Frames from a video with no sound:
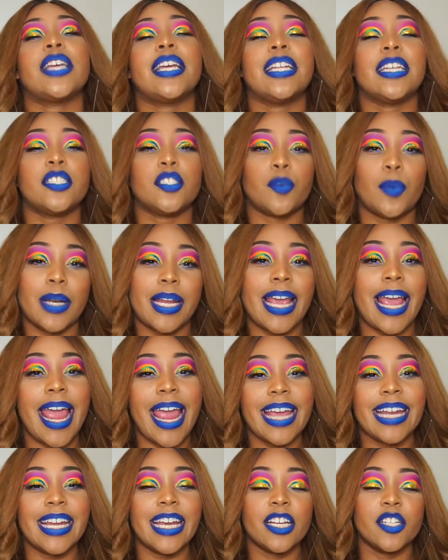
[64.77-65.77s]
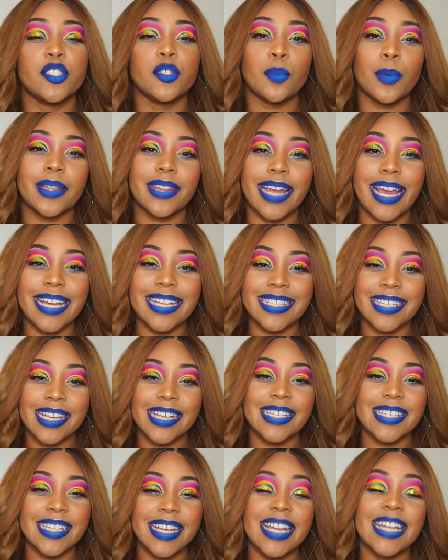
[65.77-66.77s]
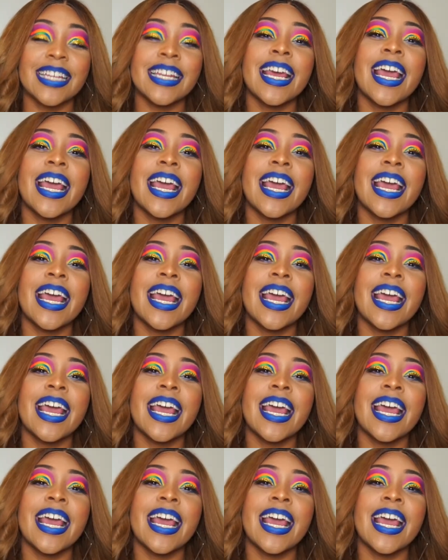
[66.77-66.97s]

and a 28-inch with a 16-inch